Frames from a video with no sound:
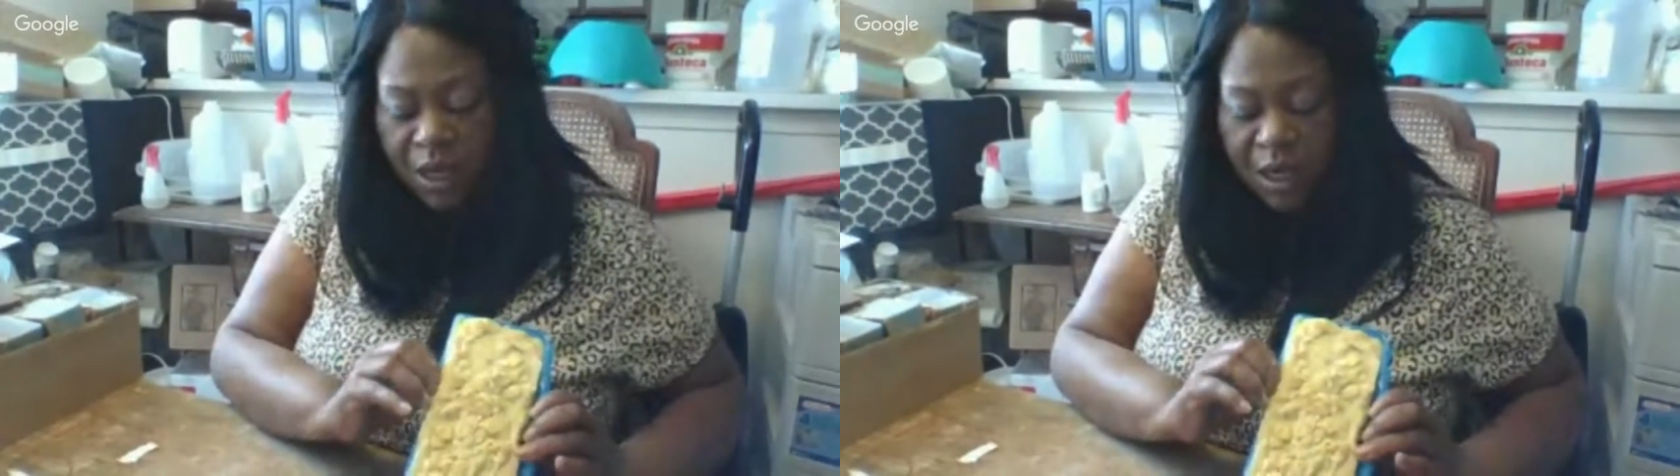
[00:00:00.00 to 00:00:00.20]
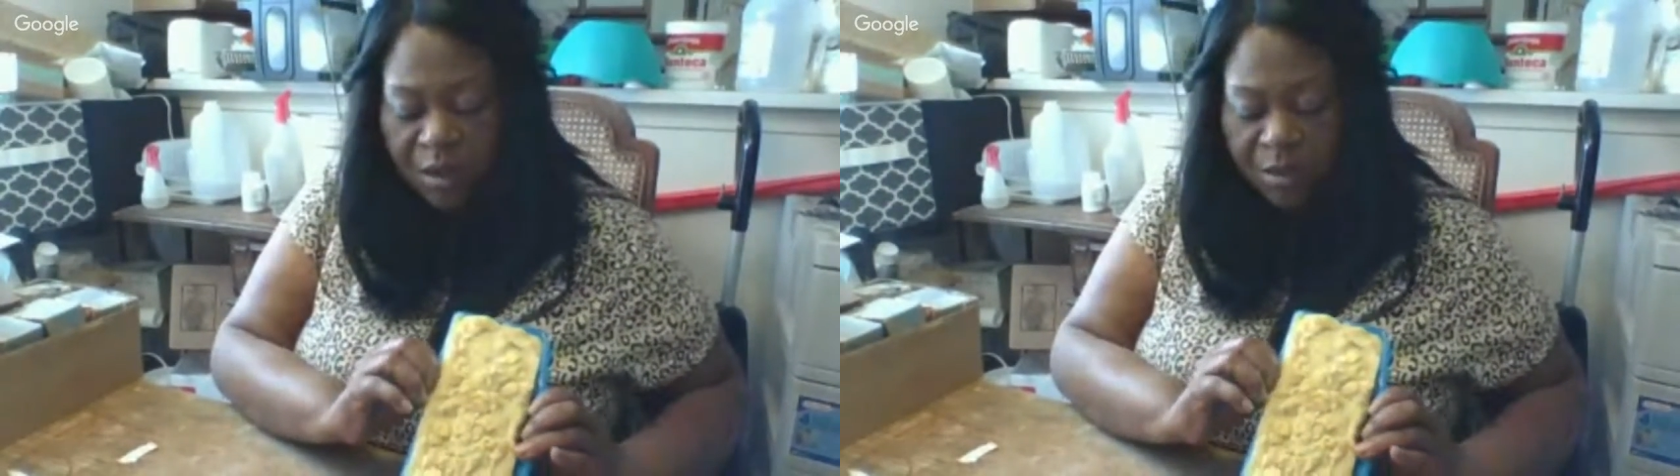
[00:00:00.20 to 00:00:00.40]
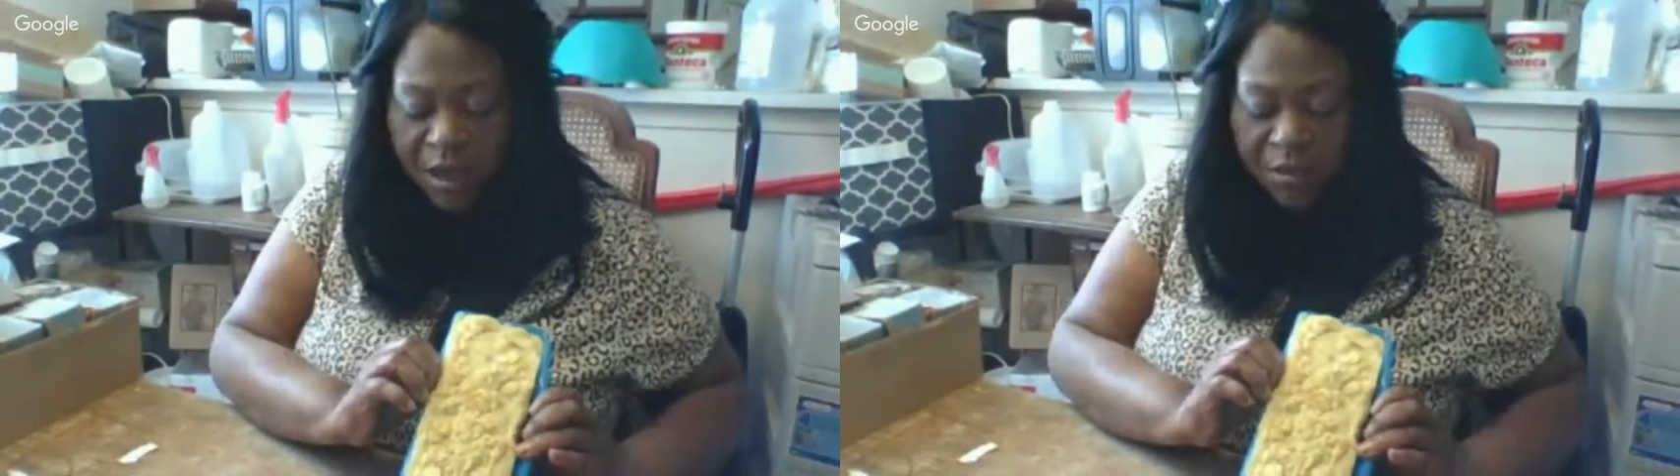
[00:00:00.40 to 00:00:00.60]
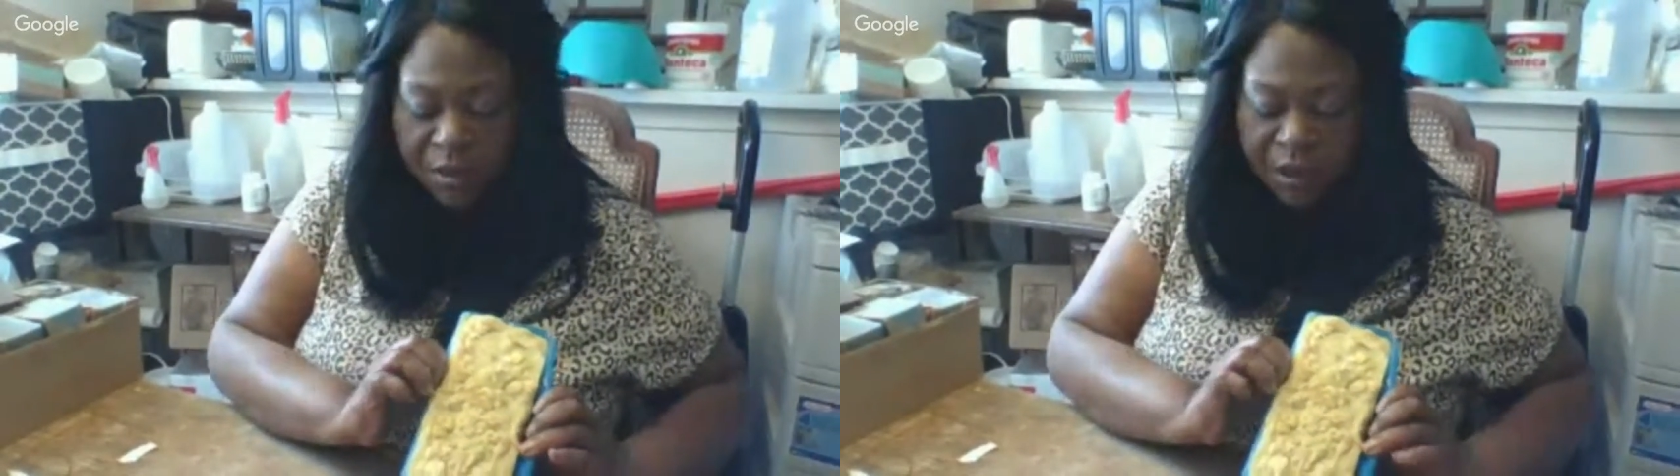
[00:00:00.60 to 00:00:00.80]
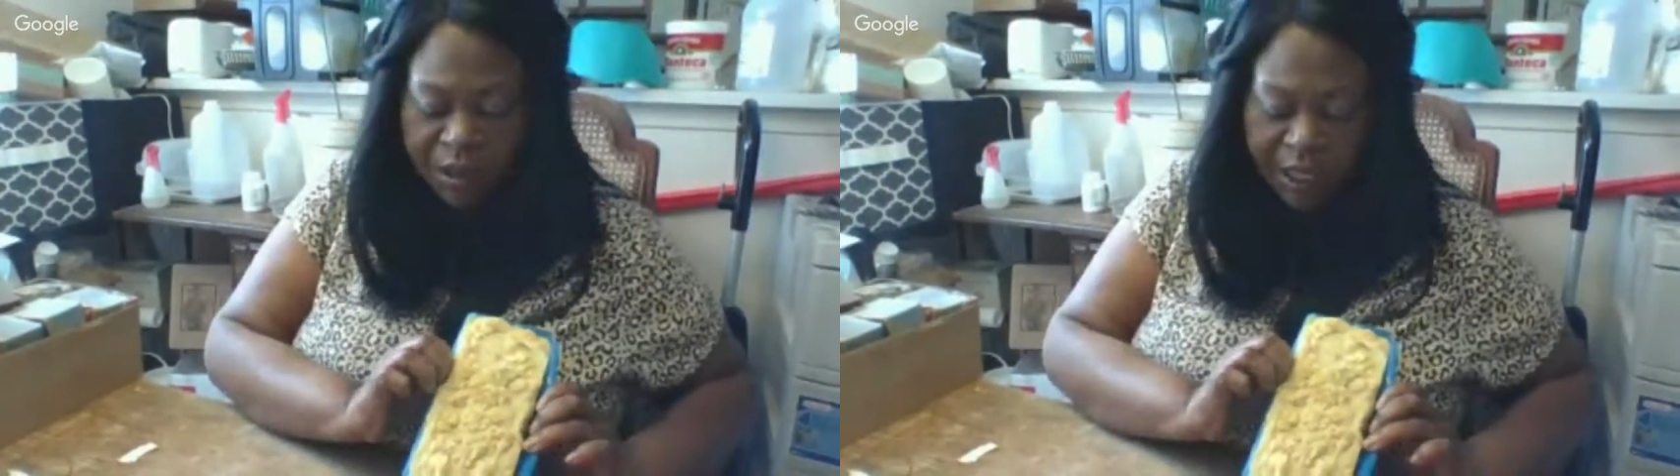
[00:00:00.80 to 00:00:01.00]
then I'll be able to